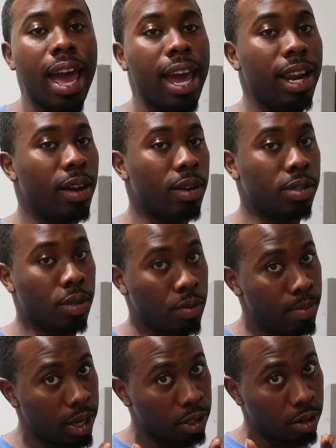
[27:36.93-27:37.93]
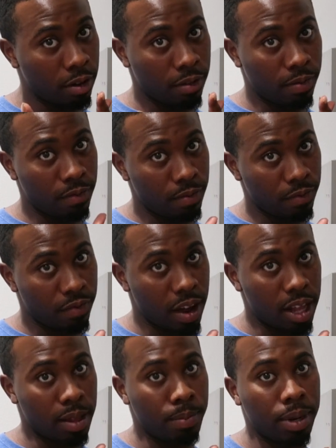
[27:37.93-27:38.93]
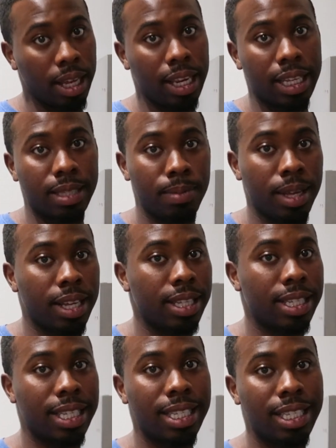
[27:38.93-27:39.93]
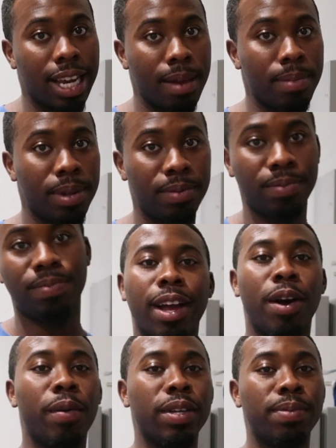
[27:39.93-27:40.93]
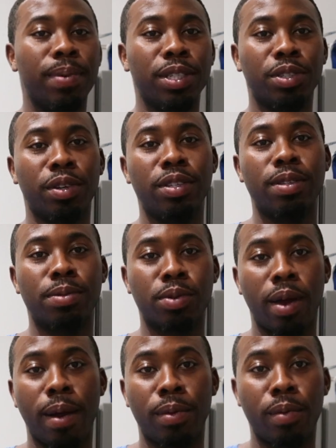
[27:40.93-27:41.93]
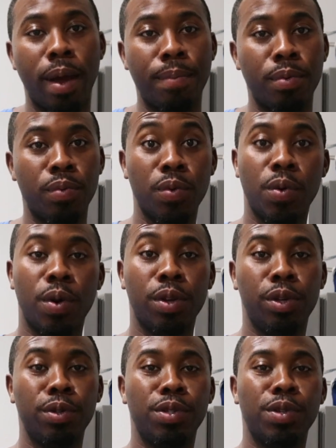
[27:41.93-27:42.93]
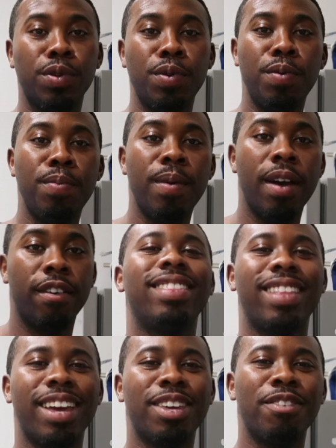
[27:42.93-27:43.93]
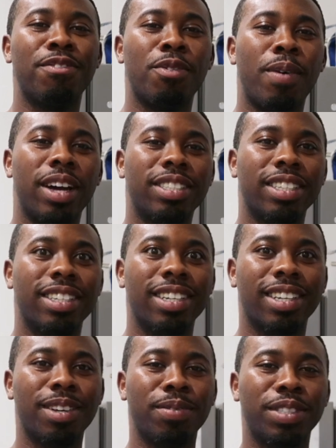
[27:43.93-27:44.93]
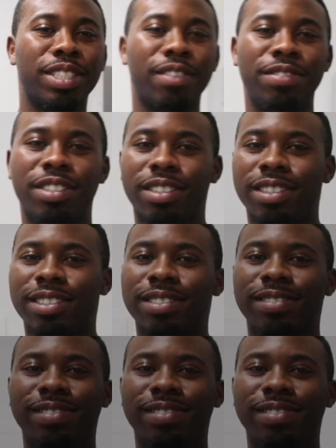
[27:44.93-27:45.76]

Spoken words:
And also make sure to find the playlist because it's jamming. Like always, make sure you subscribe to Rappin' Roux on YouTube. Thank you for watching Cooking with Chef Junya.